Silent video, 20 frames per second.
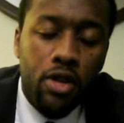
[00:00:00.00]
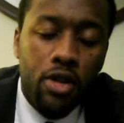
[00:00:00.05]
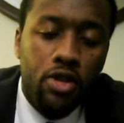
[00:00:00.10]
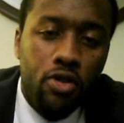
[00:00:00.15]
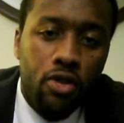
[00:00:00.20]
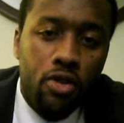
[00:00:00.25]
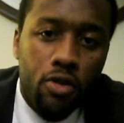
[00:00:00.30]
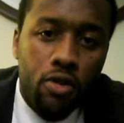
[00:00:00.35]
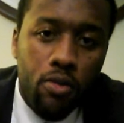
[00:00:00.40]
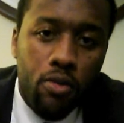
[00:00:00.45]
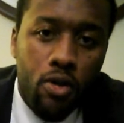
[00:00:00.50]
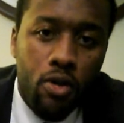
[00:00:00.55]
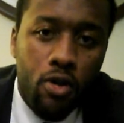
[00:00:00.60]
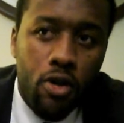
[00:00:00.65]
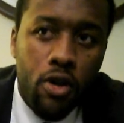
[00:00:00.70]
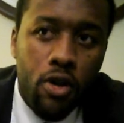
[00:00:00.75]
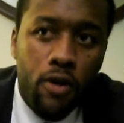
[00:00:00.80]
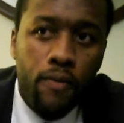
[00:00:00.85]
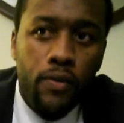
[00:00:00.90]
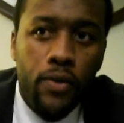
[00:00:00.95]
that you are
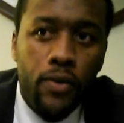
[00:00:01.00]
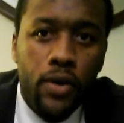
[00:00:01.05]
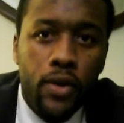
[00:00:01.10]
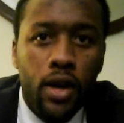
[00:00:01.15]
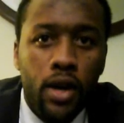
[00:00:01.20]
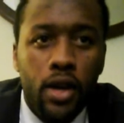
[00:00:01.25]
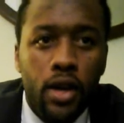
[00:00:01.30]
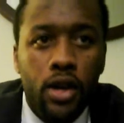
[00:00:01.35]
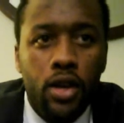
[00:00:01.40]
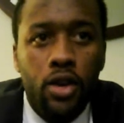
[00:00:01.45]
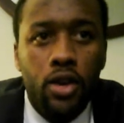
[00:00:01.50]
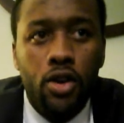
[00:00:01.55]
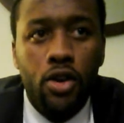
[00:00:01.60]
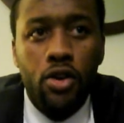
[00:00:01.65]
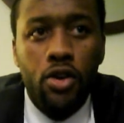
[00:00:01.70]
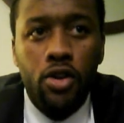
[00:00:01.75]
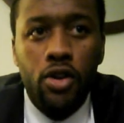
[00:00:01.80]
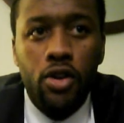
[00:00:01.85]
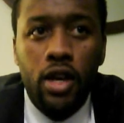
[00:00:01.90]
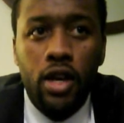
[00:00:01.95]
more, you know,
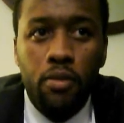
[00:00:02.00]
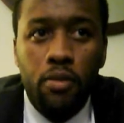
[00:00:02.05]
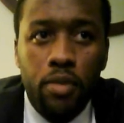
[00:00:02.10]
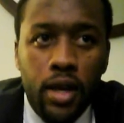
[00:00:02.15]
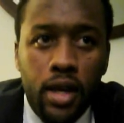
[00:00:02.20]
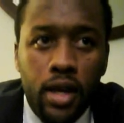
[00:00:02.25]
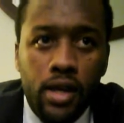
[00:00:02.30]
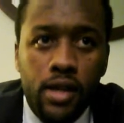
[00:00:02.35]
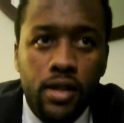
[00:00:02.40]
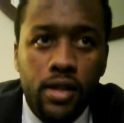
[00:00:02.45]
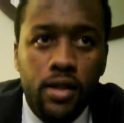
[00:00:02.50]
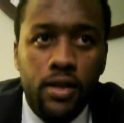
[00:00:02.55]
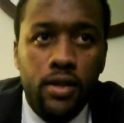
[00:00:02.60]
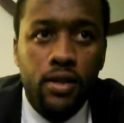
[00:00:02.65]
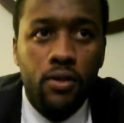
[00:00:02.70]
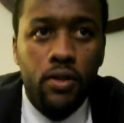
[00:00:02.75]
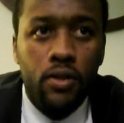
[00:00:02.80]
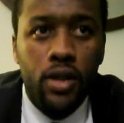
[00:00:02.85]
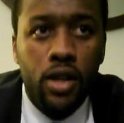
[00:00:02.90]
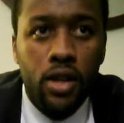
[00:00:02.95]
you get
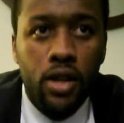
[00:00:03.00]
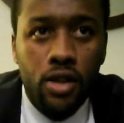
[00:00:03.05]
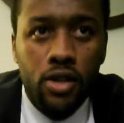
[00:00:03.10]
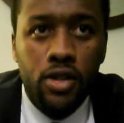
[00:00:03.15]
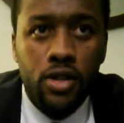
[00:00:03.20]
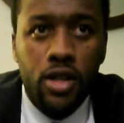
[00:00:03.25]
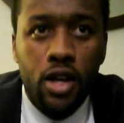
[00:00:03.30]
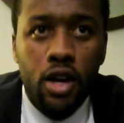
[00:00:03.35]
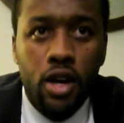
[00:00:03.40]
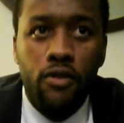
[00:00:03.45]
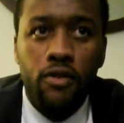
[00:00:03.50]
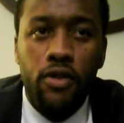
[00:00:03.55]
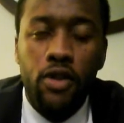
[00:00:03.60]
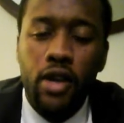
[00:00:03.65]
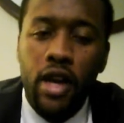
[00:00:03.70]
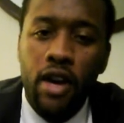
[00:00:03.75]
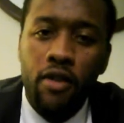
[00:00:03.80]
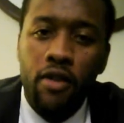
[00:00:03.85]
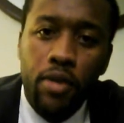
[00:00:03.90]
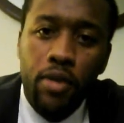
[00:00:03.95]
peace within yourself and
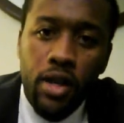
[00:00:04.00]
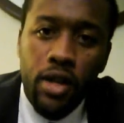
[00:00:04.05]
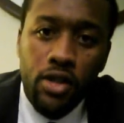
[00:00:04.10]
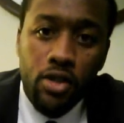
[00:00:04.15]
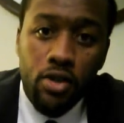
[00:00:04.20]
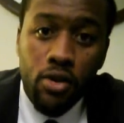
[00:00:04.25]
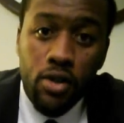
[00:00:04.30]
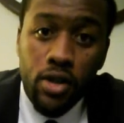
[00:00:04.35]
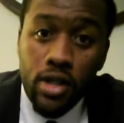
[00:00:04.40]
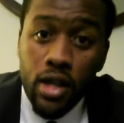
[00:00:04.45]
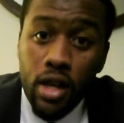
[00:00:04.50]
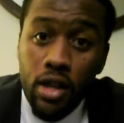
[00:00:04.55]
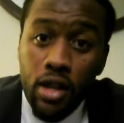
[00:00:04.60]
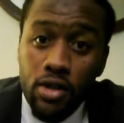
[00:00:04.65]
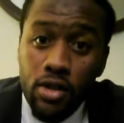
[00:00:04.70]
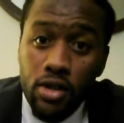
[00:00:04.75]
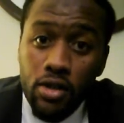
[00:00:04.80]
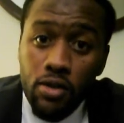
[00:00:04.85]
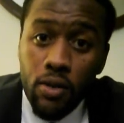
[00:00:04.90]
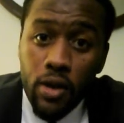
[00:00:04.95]
you have peace towards
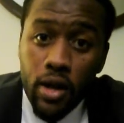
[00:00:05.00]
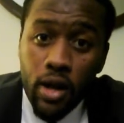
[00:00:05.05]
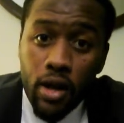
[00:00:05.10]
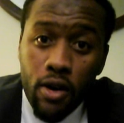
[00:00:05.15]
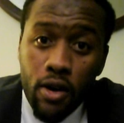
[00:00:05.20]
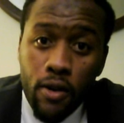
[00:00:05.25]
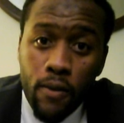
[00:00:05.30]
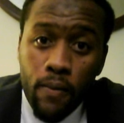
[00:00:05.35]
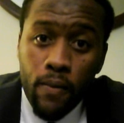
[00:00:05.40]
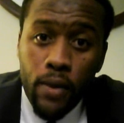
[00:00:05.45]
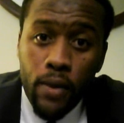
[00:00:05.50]
others as well.